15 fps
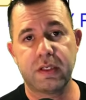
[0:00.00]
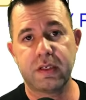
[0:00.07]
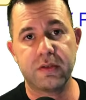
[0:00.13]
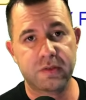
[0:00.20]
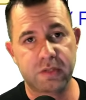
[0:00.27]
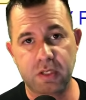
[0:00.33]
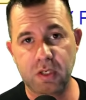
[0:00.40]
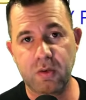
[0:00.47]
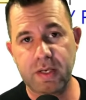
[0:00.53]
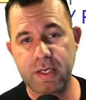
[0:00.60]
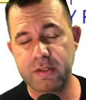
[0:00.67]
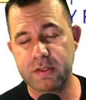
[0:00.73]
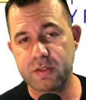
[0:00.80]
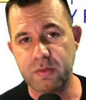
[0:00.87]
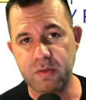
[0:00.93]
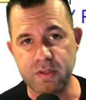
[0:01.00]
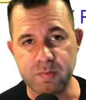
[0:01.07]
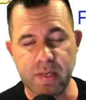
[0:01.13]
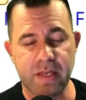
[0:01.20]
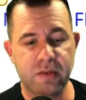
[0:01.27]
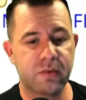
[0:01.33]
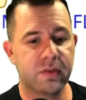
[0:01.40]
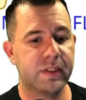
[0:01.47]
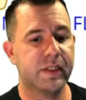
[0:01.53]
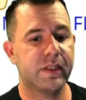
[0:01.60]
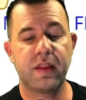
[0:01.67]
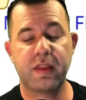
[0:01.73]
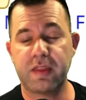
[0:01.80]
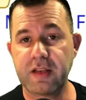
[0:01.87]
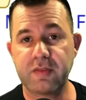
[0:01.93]
Years ago, I had to do this manually.
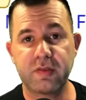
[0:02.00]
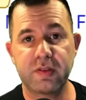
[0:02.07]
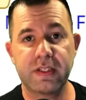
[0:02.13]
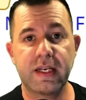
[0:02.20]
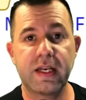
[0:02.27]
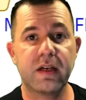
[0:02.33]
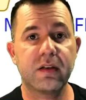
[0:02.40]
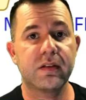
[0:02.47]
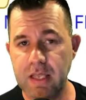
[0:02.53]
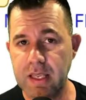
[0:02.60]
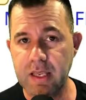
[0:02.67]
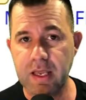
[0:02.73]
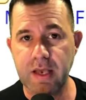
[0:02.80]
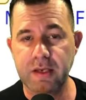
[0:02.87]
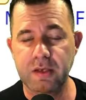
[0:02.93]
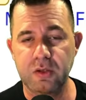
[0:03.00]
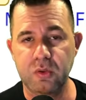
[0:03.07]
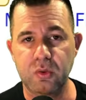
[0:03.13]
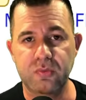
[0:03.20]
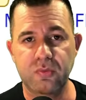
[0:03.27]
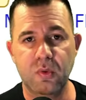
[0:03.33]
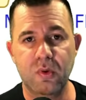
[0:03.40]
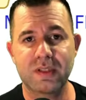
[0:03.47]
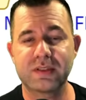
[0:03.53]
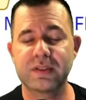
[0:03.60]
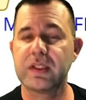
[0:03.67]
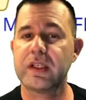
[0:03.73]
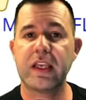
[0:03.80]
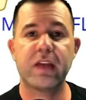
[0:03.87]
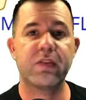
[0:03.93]
Thankfully now, AI can do it for us
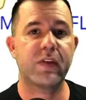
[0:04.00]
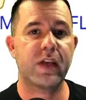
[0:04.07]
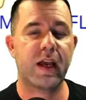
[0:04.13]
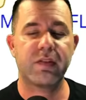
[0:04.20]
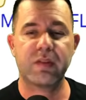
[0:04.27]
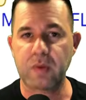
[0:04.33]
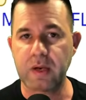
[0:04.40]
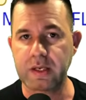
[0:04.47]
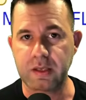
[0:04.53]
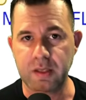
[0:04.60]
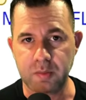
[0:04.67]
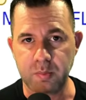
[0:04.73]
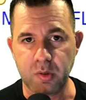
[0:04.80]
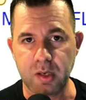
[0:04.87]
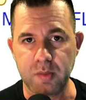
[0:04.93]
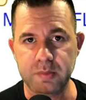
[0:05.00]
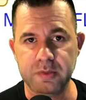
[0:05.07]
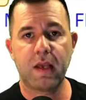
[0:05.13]
if you have the right kind of prompt.